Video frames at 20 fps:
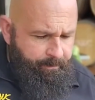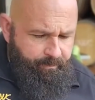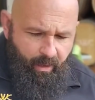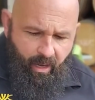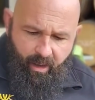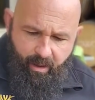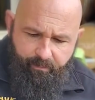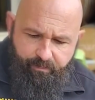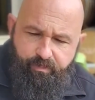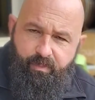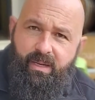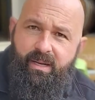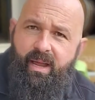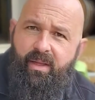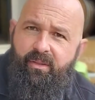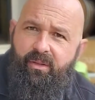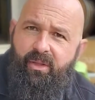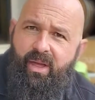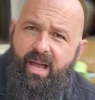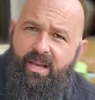Um, but
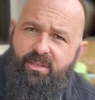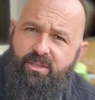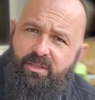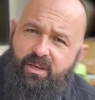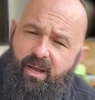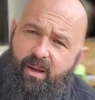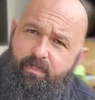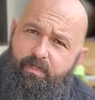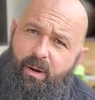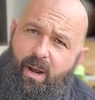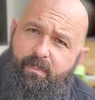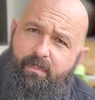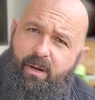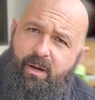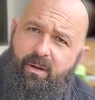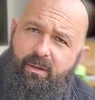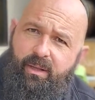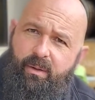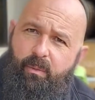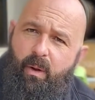nonetheless, uh,
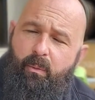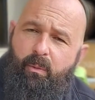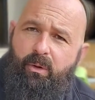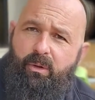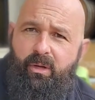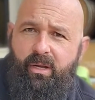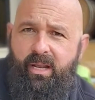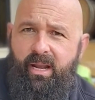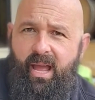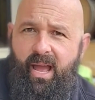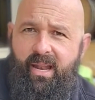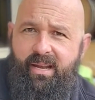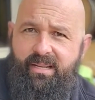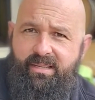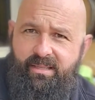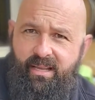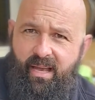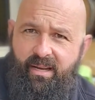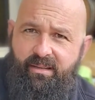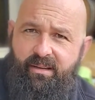primarily what we're looking at
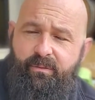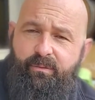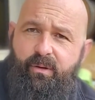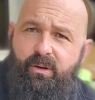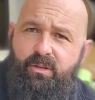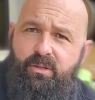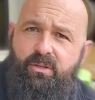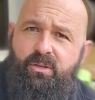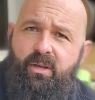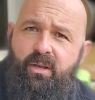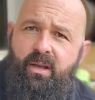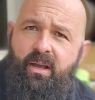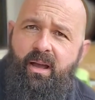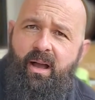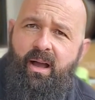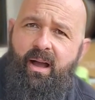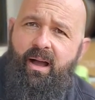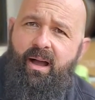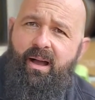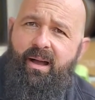is that difference
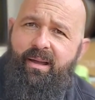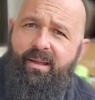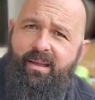uh,